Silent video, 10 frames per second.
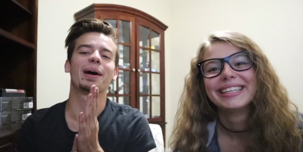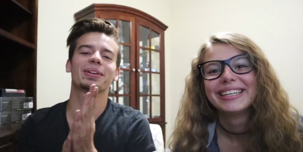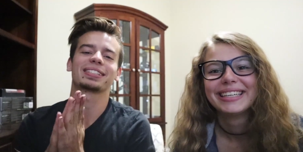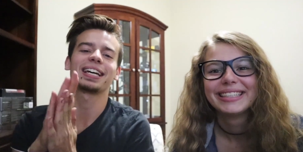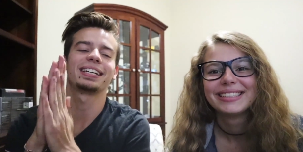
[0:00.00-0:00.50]

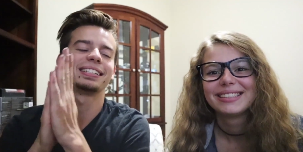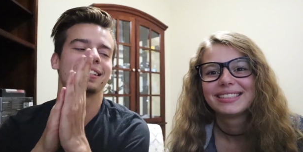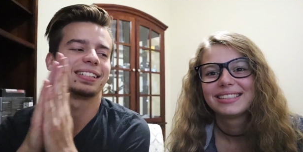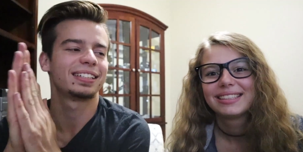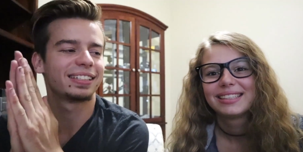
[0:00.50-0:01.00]
Speaker 1: I'm excited
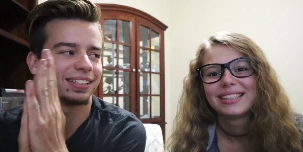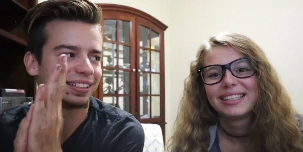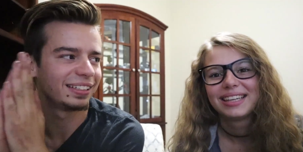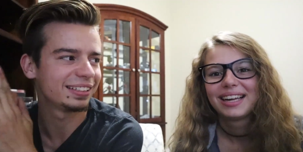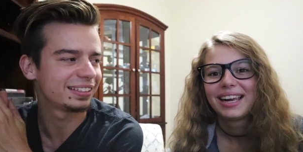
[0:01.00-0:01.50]
to,
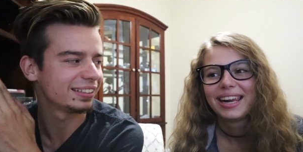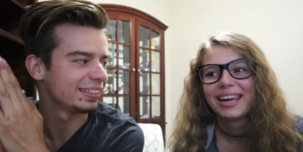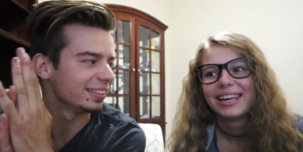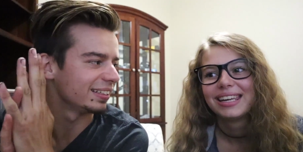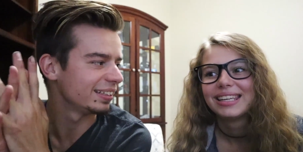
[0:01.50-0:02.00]
to,
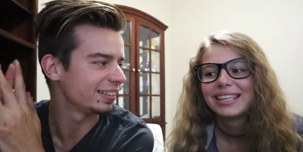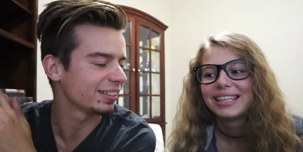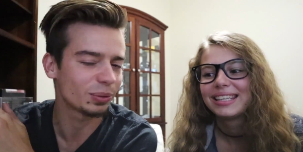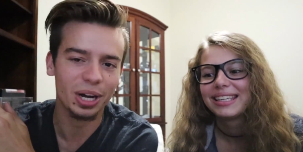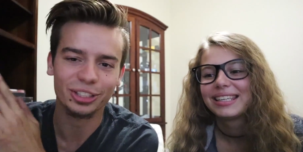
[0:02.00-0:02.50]
to,
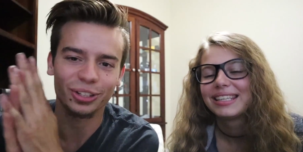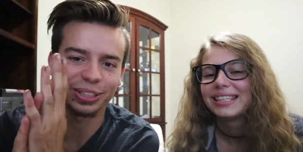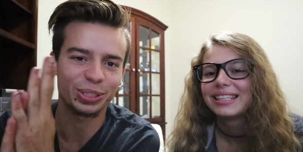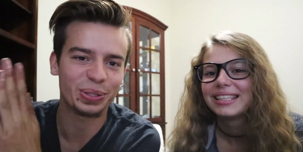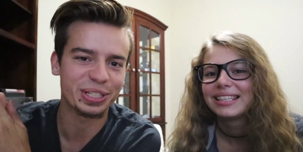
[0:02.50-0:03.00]
to watch all
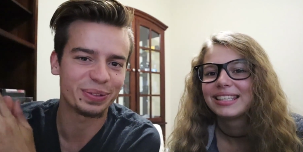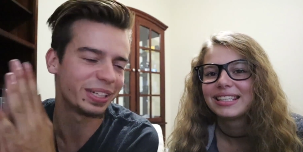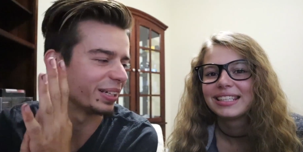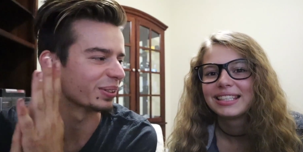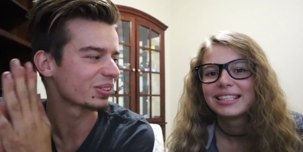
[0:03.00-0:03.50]
these cringy
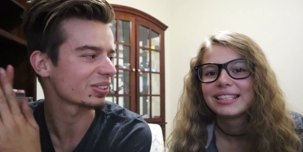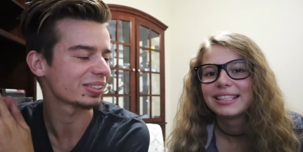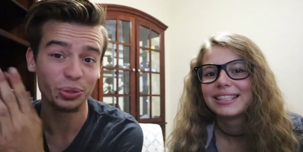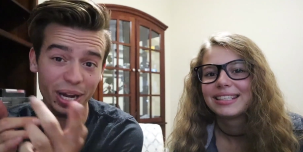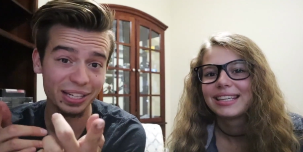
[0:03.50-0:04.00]

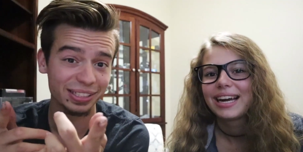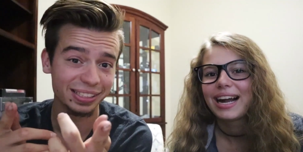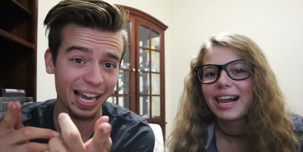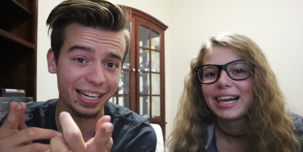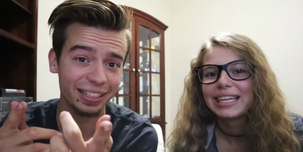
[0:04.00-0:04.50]
videos. Are you guys
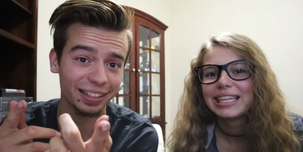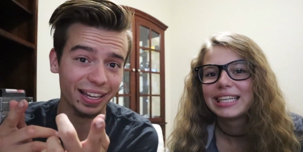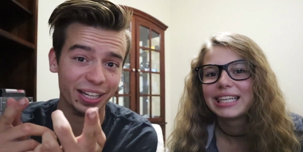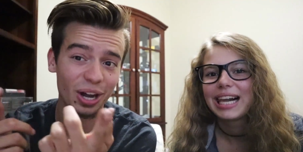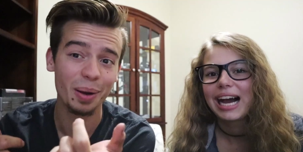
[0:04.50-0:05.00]
excited?
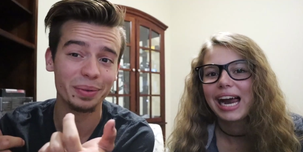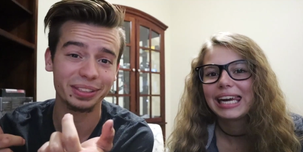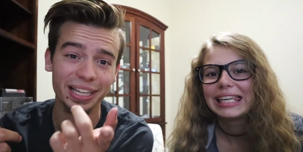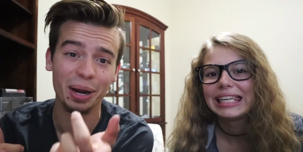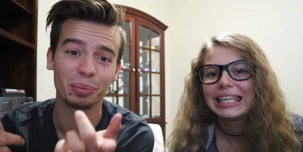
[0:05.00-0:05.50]
Like,
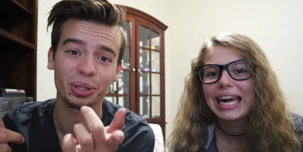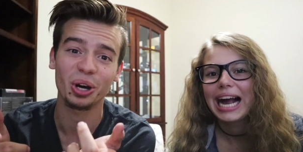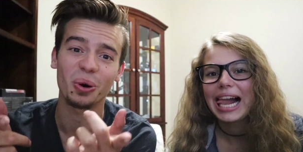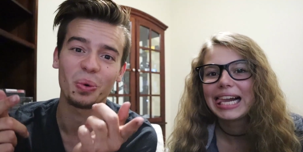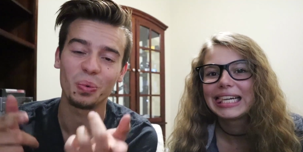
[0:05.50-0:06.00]
comment down
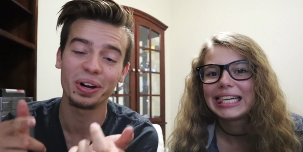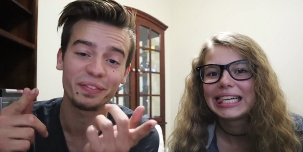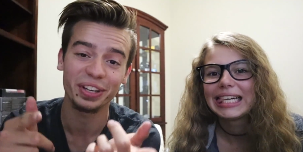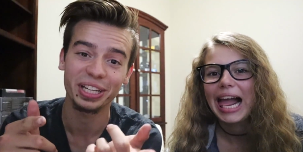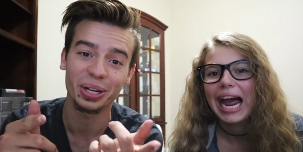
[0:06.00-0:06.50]
below
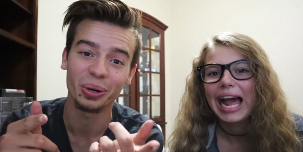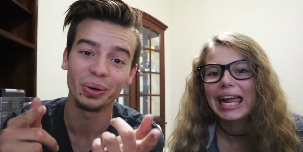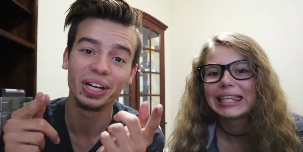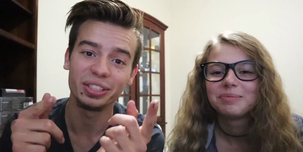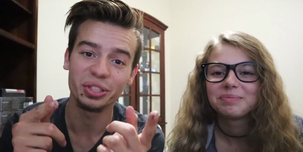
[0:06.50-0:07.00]
what
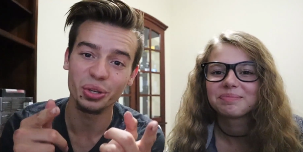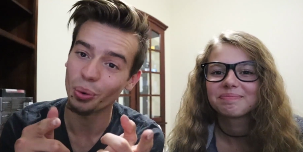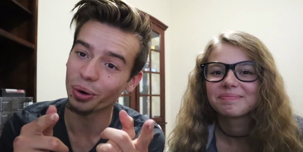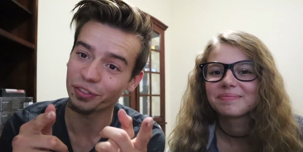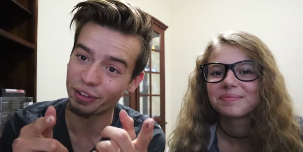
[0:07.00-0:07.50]
video is
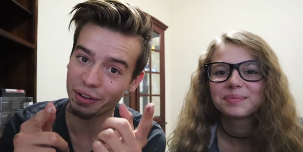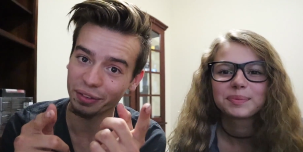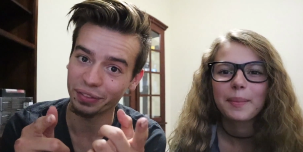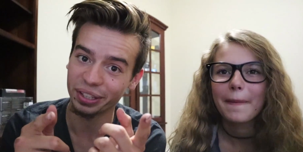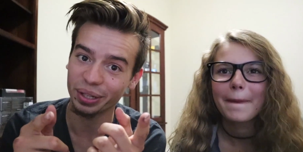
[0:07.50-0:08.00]
your
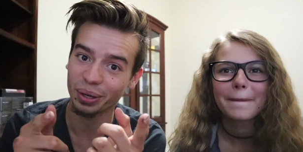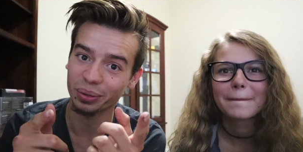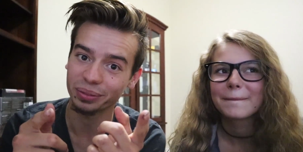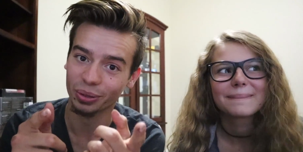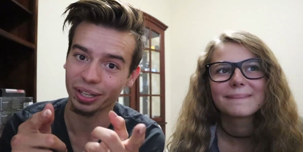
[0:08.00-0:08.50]
favorite
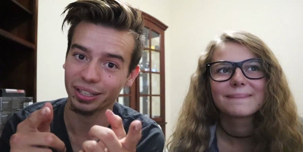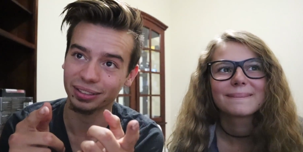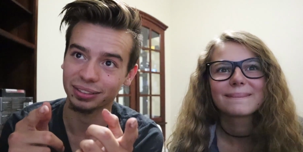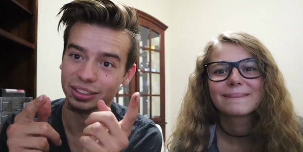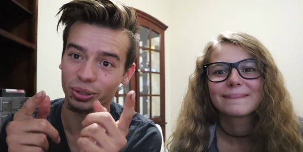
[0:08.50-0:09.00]
video,
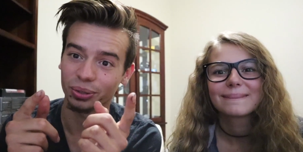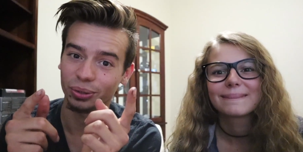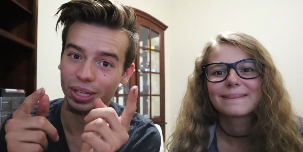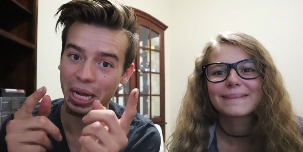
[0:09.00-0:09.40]
okay? So,